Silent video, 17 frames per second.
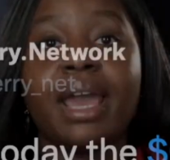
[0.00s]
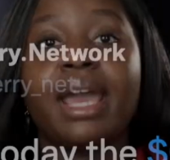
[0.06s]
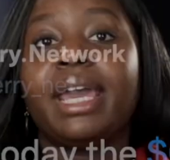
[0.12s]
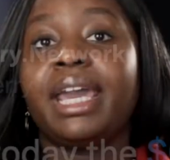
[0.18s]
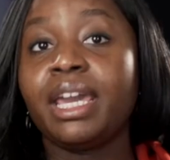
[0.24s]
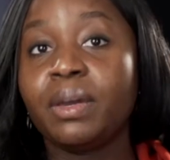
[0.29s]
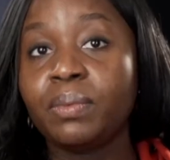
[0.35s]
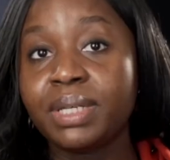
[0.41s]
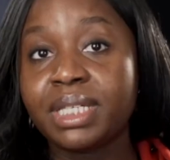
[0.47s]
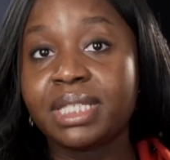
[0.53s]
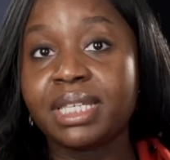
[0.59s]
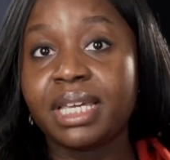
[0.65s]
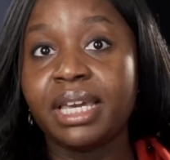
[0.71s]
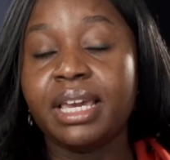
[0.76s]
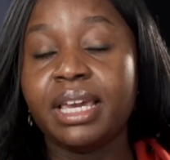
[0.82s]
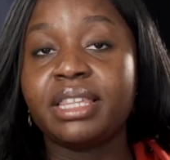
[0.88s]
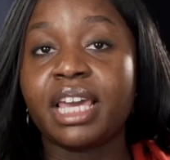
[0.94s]
Here we
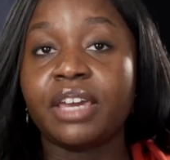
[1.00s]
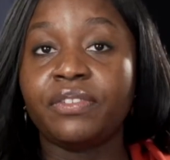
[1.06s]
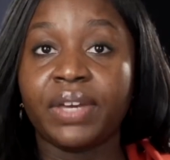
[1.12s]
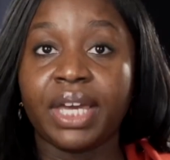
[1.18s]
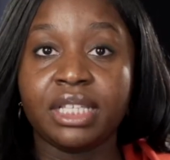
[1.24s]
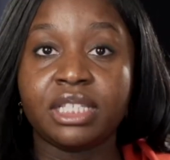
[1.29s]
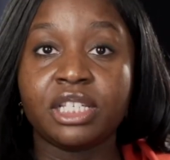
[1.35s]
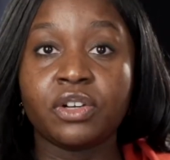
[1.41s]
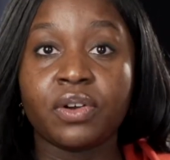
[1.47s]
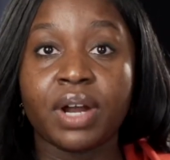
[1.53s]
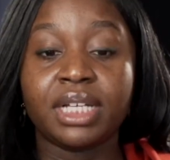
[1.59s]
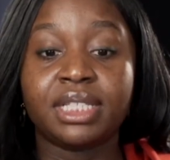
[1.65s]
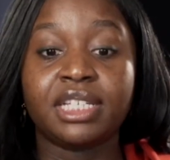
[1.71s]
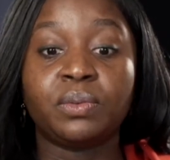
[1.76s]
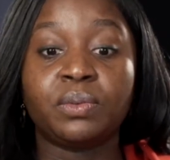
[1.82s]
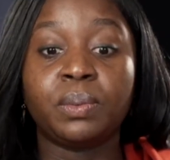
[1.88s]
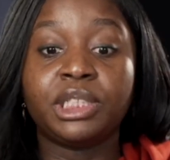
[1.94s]
see they've
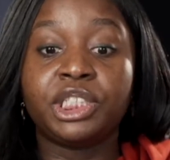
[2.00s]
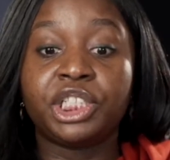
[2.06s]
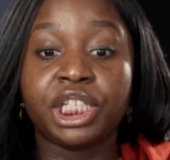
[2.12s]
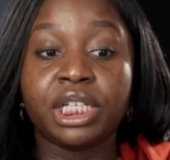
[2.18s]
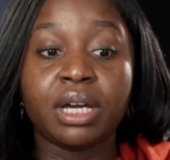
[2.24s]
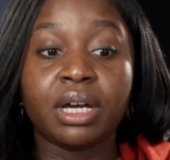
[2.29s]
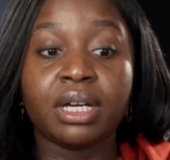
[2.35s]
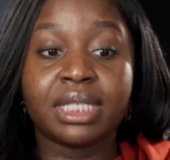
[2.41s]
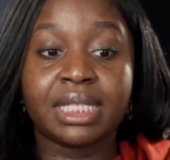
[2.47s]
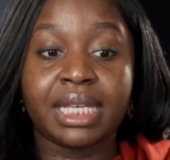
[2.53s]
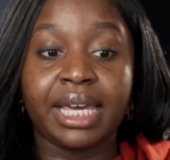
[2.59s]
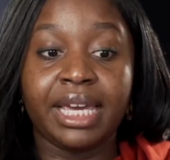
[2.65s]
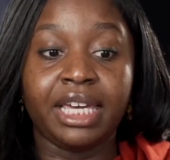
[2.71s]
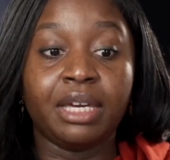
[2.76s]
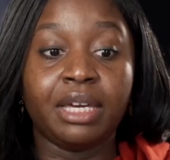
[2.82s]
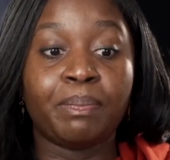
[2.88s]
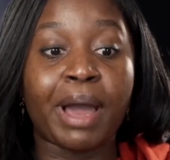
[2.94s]
integrated with
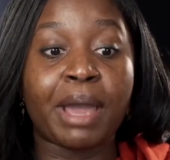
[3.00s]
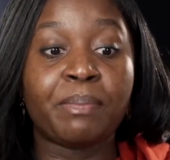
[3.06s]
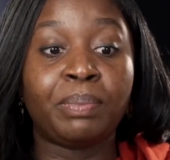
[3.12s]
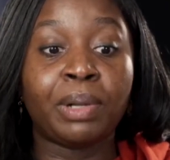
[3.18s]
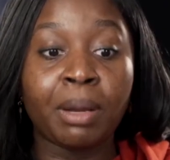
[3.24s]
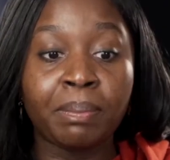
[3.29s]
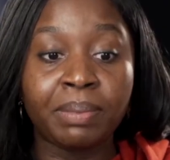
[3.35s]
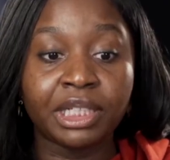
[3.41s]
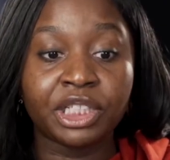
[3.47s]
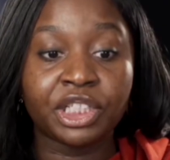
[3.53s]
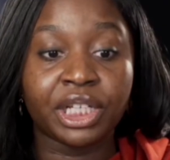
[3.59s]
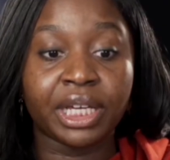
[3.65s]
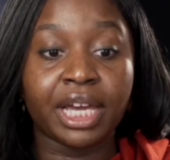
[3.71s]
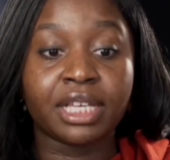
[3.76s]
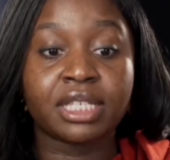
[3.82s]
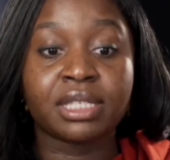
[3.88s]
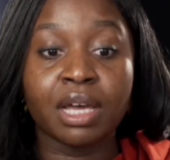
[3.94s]
GRT by publishing a
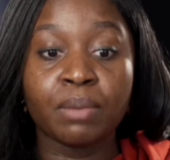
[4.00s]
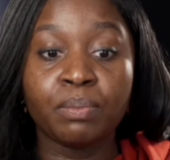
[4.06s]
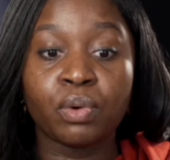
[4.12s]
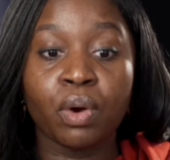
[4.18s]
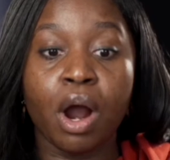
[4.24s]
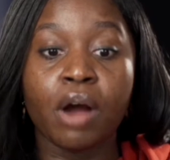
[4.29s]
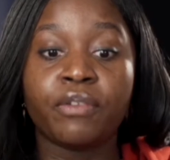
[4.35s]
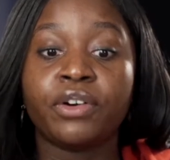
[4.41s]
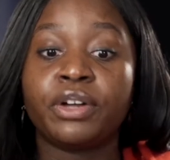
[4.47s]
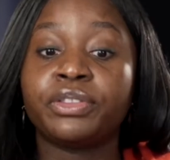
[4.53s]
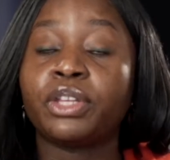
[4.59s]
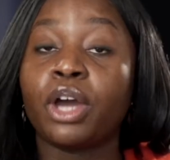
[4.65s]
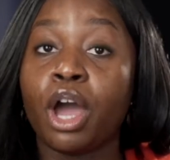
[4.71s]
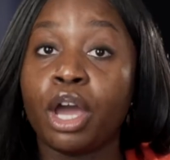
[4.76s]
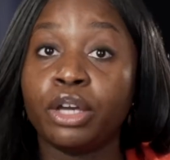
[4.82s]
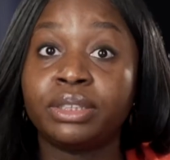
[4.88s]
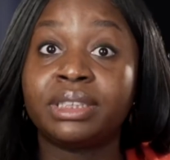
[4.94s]
subgraph on the
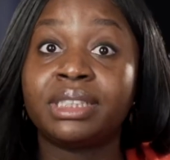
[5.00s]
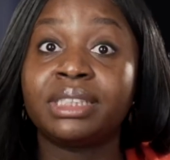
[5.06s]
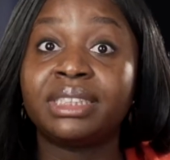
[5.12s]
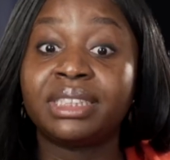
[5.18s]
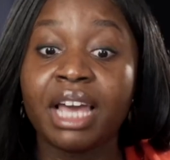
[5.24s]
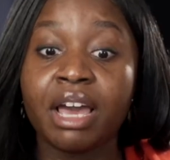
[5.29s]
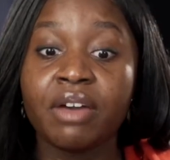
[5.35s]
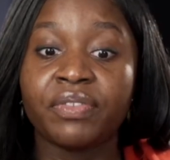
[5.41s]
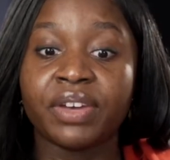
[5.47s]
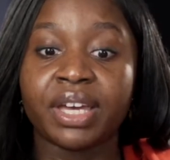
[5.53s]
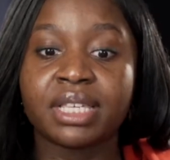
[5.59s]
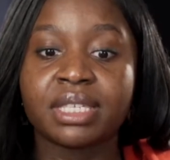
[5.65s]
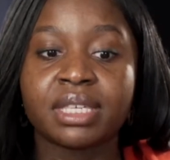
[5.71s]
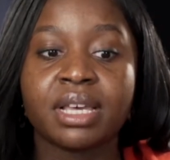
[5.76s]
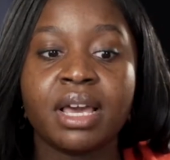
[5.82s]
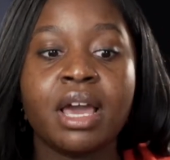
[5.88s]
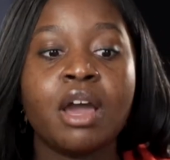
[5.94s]
hosted service,
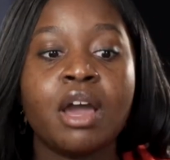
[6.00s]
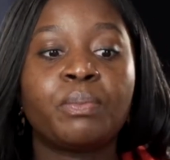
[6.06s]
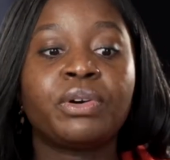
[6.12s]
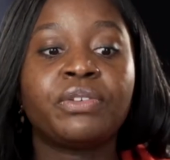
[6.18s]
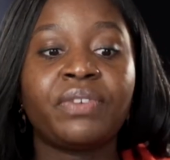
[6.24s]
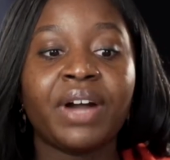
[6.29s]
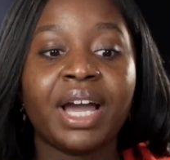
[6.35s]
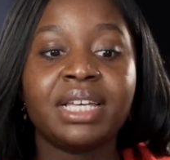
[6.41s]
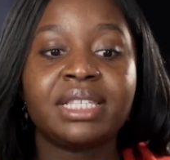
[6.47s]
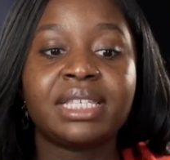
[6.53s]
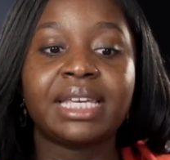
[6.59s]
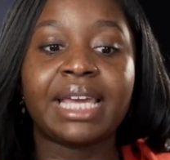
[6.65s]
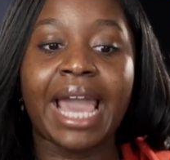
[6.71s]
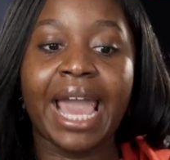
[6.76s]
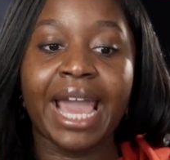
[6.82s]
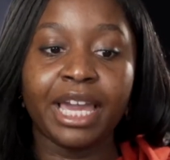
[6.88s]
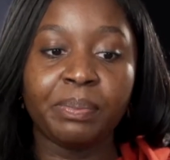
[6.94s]
providing
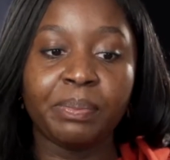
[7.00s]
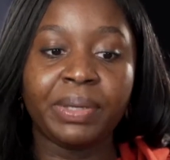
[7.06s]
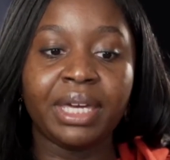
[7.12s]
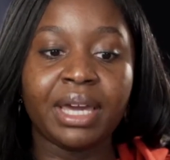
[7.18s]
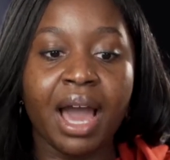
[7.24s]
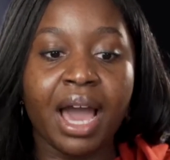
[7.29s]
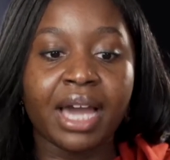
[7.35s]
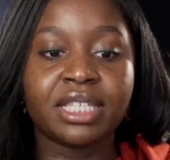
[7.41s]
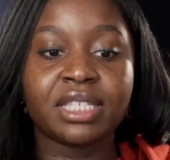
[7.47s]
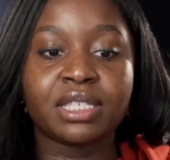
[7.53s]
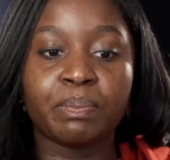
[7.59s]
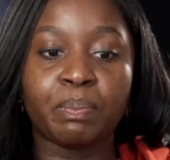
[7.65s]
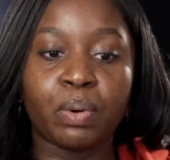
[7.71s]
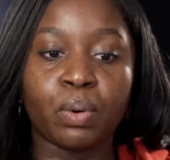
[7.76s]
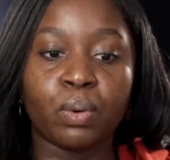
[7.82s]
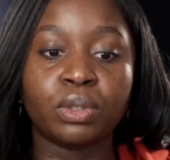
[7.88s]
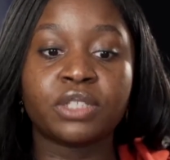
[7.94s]
API
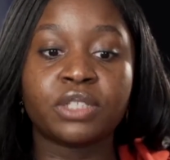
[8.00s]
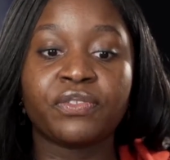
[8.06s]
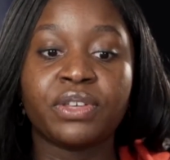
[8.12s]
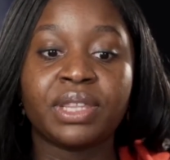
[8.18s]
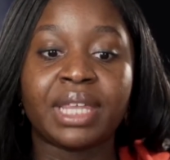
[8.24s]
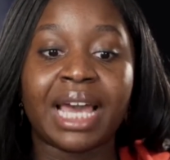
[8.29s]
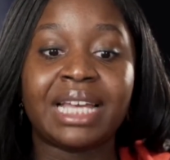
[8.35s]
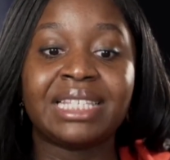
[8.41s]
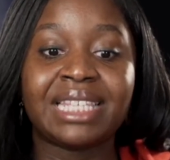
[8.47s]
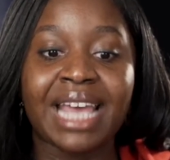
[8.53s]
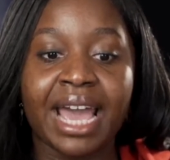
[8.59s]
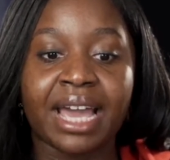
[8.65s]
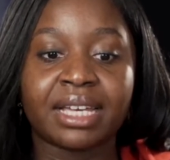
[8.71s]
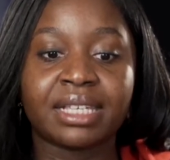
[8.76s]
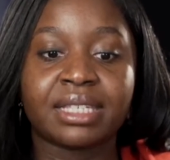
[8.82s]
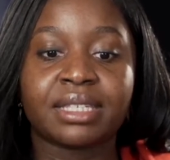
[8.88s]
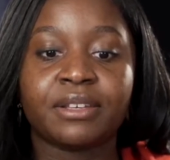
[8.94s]
support for their
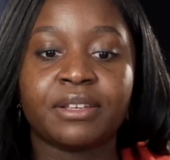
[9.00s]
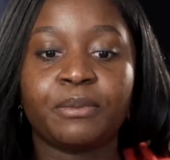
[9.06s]
DEX.